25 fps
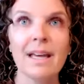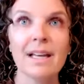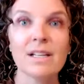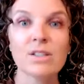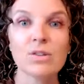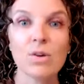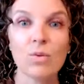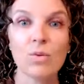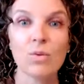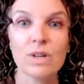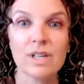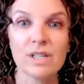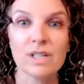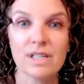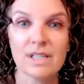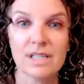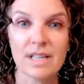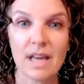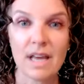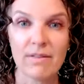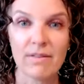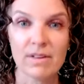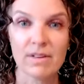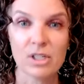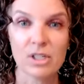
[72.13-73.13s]
And so I wanted to
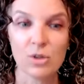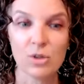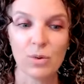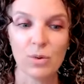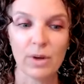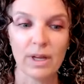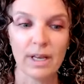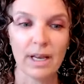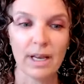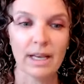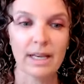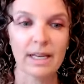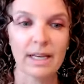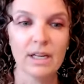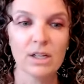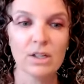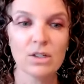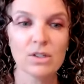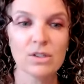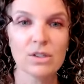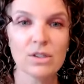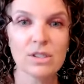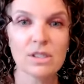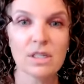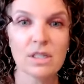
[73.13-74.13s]
dive into it. And
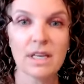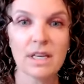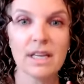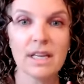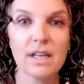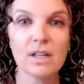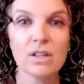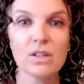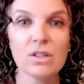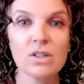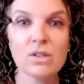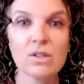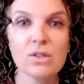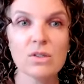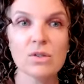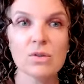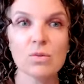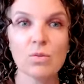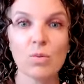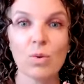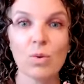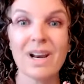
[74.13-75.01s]
here's